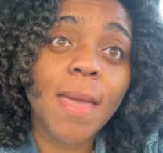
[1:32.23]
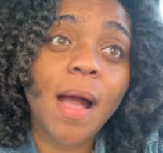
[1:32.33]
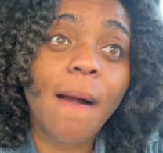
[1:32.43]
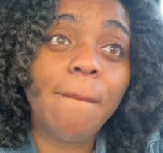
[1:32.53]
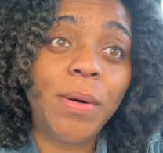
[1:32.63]

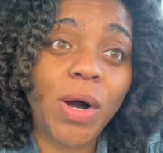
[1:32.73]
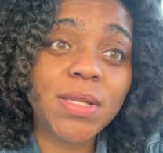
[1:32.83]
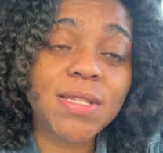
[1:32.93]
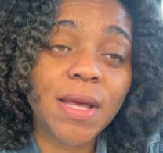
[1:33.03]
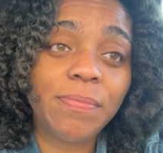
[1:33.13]
I bought
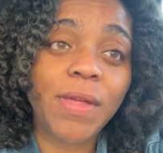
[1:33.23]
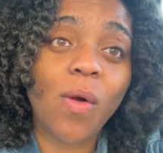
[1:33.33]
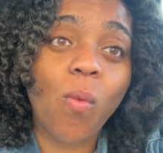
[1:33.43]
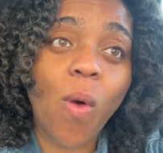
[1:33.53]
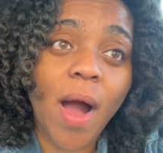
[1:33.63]

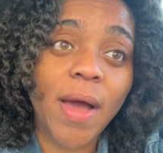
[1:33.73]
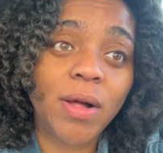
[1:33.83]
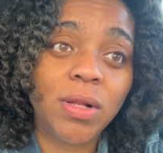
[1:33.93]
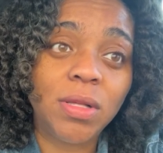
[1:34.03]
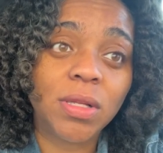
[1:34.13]
something
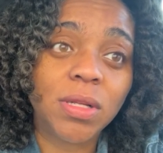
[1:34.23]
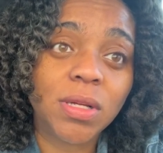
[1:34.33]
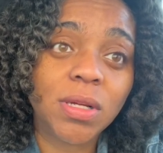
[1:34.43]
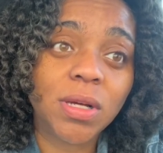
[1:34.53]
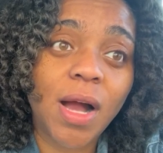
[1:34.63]
while
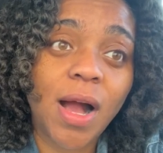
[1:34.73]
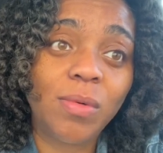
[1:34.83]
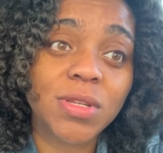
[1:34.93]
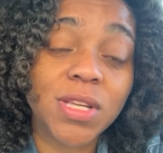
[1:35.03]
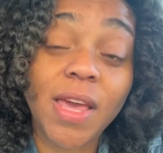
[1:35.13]
I
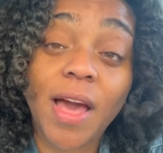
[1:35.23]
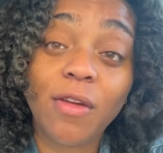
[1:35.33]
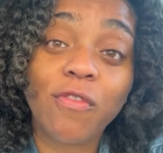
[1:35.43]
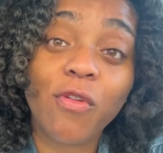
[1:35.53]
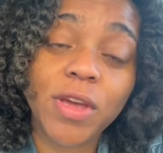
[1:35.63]
was in
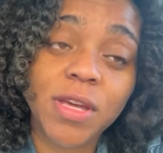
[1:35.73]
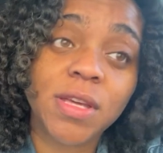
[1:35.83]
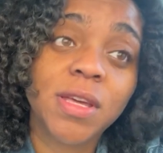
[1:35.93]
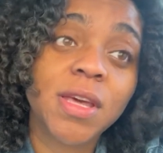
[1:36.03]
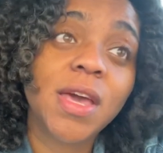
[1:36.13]

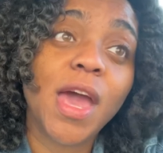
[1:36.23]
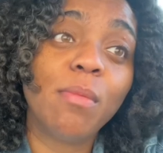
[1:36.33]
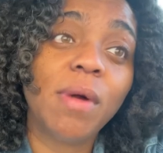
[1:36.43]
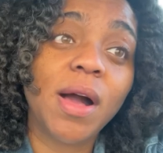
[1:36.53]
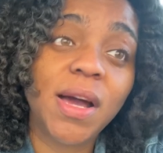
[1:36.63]
California
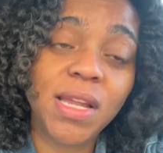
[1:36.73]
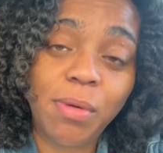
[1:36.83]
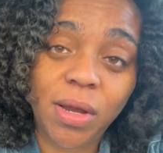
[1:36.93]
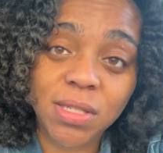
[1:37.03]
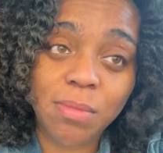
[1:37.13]
and my honey
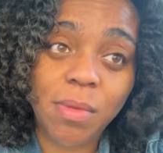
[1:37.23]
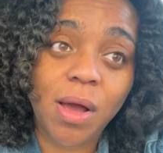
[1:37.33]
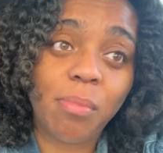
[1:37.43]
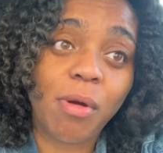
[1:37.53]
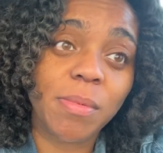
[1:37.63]
bought it to
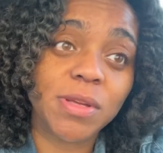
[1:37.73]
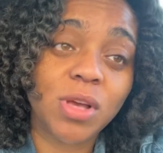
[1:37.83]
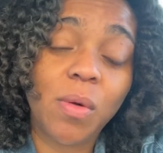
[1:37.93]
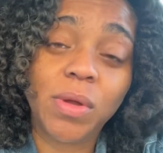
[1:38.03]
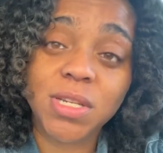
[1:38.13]
my apartment. So
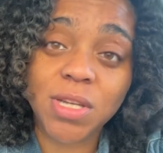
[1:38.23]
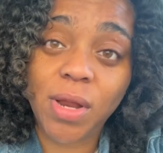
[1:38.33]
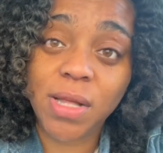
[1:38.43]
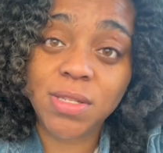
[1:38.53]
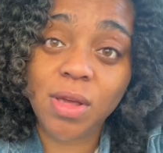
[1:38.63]
I want to show
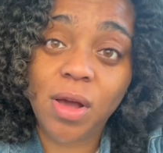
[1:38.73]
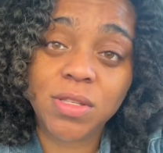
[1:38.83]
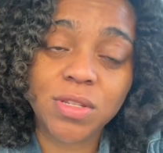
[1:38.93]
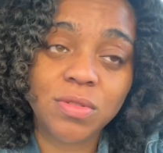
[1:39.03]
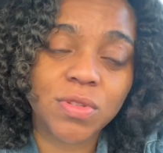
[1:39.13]
that to y'all
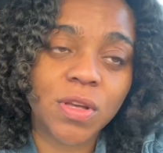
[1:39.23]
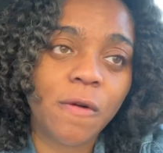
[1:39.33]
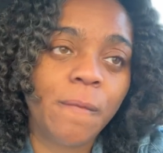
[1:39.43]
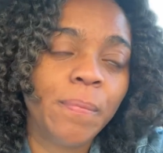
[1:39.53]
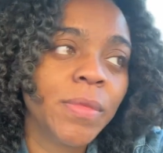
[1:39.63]
too.
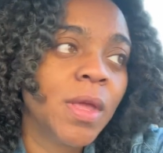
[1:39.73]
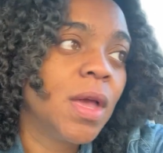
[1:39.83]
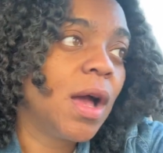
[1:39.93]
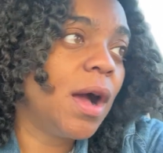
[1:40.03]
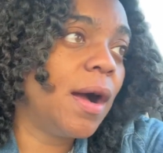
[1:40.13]
So
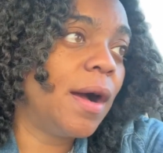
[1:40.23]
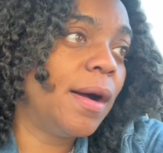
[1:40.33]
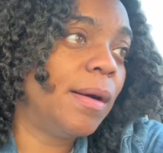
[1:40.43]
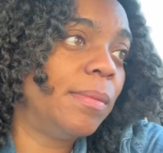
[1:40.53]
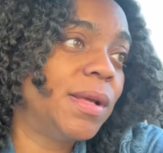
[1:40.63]

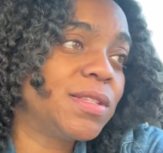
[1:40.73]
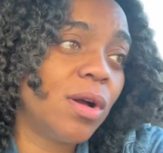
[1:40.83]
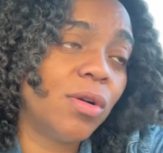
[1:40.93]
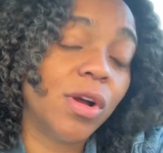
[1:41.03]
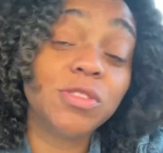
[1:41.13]
um, let's
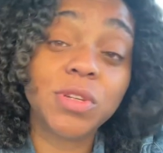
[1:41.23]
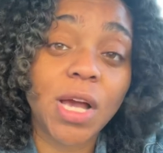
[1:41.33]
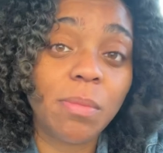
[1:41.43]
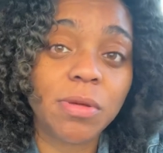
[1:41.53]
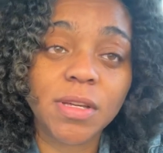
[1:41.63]
go grocery
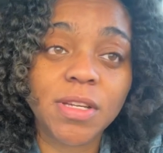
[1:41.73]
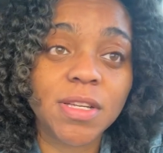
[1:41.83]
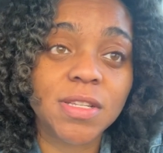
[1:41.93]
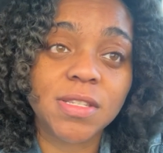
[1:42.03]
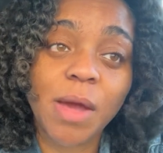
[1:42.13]
shopping
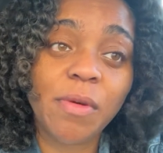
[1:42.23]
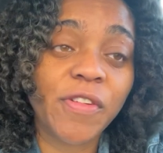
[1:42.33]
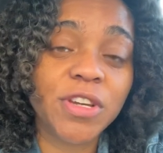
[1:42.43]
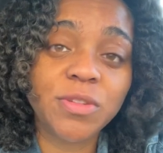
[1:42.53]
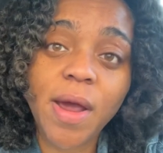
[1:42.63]
because that
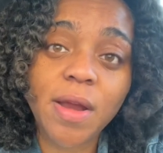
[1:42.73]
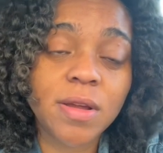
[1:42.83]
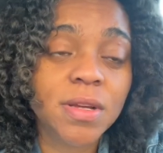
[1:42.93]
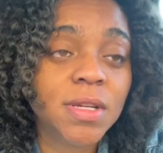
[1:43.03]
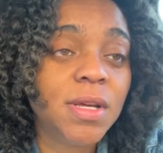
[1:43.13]

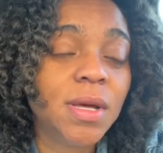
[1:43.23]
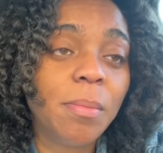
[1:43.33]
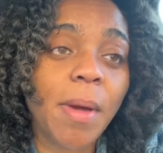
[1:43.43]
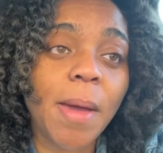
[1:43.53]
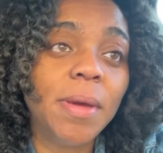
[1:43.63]
refrigerator,
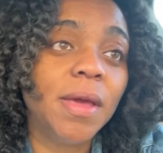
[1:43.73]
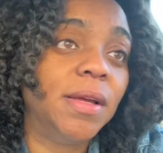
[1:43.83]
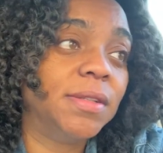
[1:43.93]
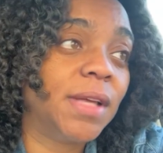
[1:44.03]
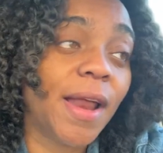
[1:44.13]

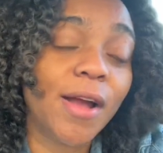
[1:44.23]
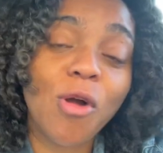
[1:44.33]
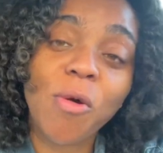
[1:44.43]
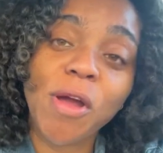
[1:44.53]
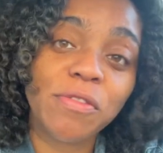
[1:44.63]
baby, that ain't going
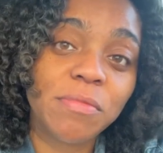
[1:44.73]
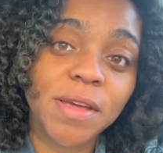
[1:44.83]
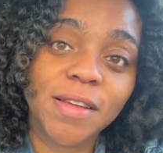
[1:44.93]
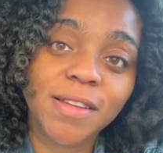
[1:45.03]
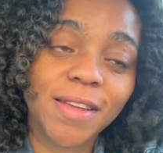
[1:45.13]
to work for
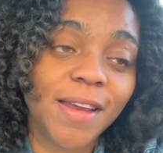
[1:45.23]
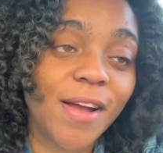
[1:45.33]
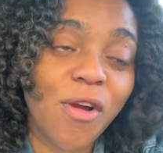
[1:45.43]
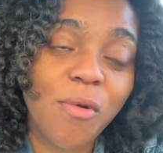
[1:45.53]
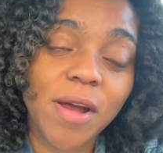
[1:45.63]
me. It ain't
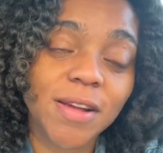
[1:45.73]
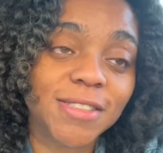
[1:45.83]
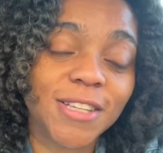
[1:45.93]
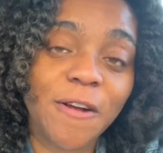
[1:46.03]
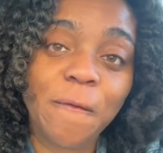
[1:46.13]
going to work.
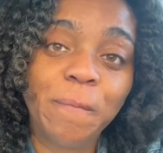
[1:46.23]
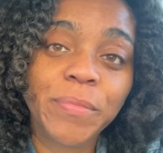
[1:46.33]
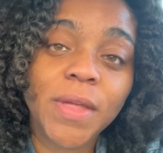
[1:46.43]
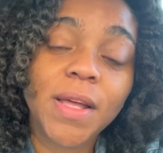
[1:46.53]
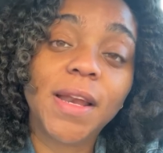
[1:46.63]
So
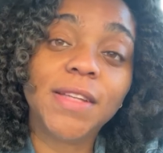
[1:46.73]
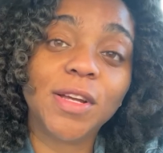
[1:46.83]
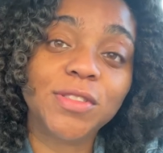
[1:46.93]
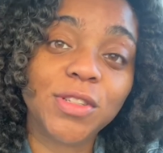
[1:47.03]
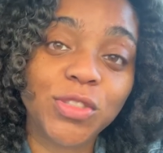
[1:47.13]
let's go
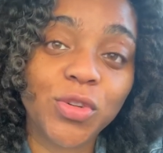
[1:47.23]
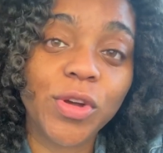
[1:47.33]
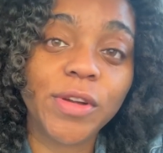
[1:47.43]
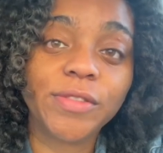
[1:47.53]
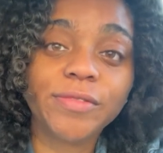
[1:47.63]
to the store.